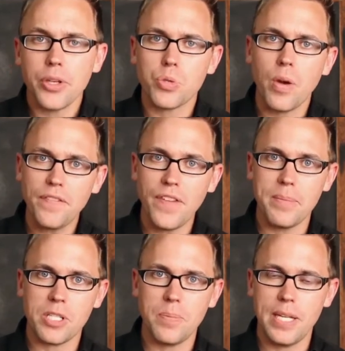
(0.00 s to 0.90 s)
There's one
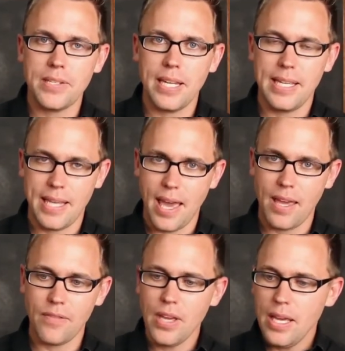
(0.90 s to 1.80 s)
famous speech that he
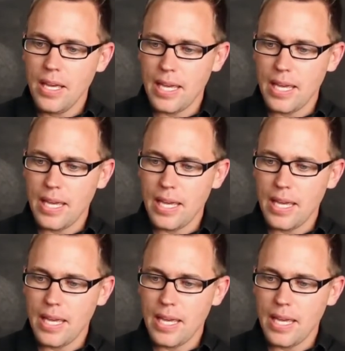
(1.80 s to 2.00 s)
gave.